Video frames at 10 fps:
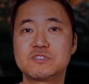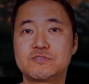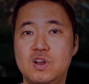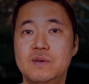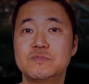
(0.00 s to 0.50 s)

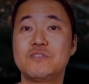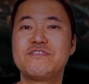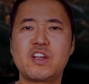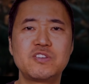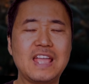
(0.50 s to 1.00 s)
from the
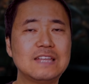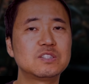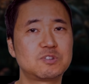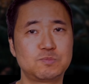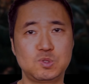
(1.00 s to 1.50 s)
very end
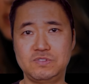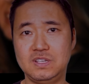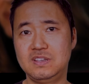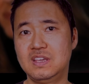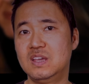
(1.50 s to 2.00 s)
of the
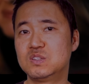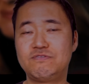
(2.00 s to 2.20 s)
movie. The